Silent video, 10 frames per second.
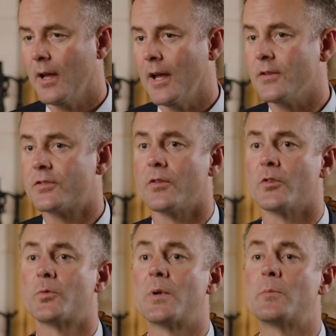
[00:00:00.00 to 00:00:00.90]
And so the
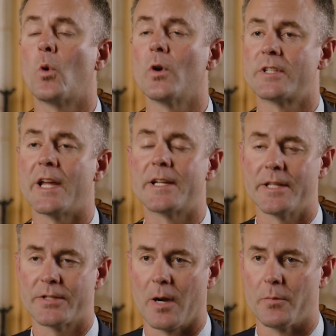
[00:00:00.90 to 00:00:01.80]
Supreme Court takes
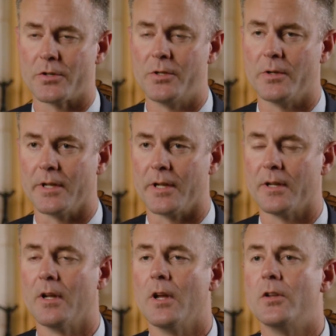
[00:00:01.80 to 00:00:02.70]
this opportunity
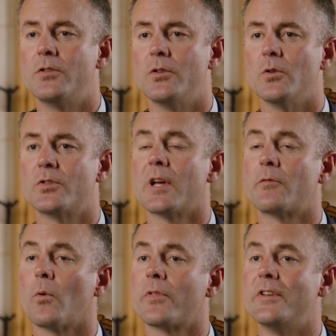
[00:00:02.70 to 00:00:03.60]
to set
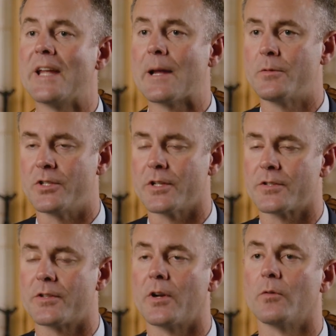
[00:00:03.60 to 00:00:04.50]
forth the damages that are